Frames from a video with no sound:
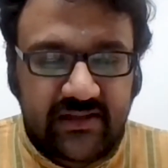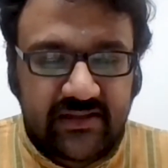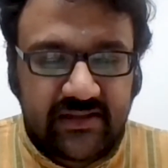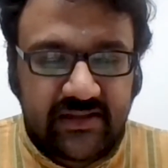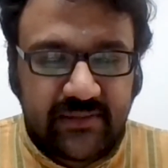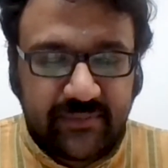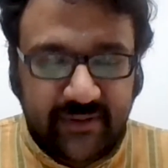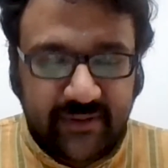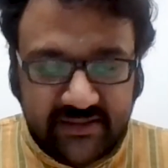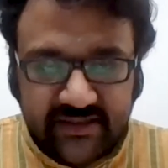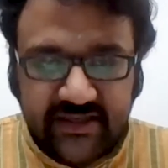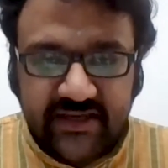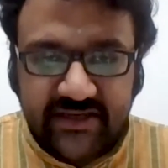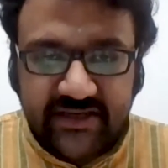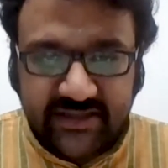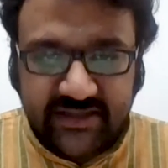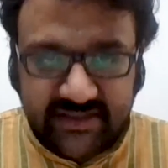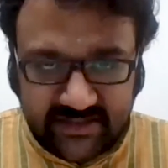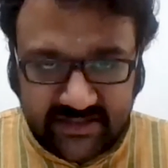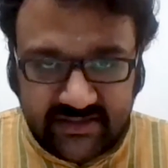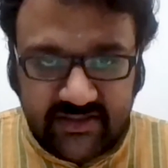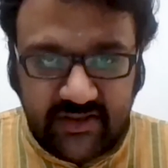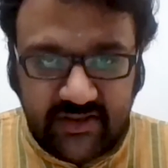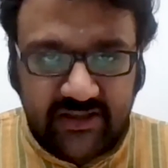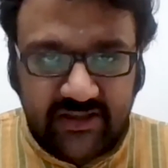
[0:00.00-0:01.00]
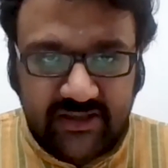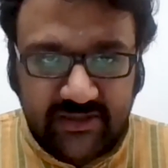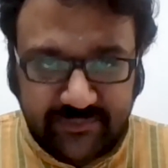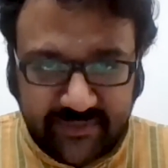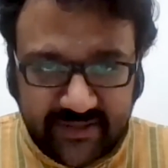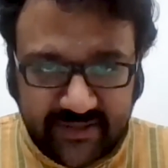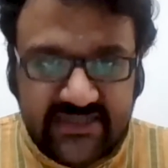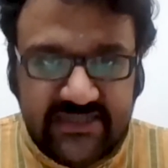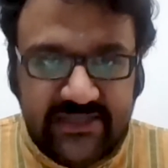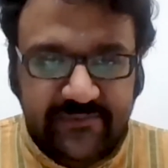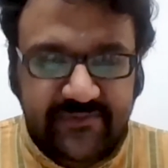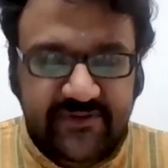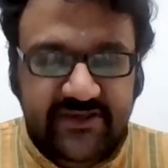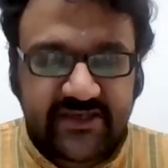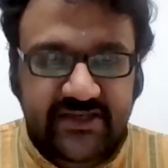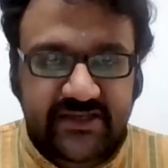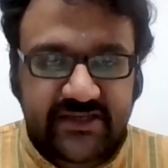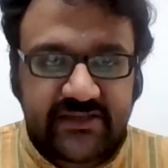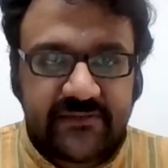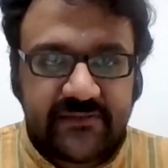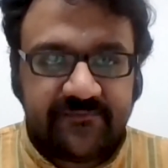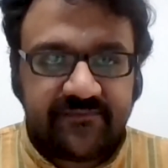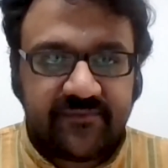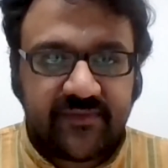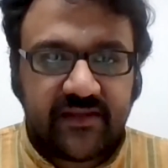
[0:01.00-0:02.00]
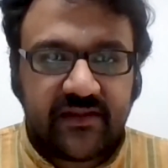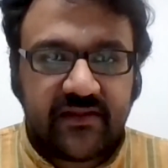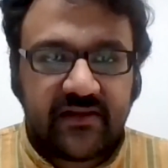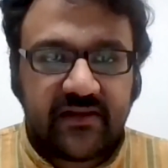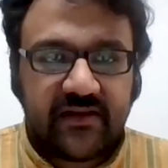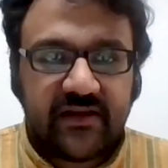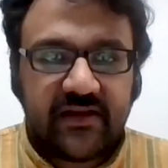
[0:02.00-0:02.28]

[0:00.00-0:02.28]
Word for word: the pratyaksha or the perception,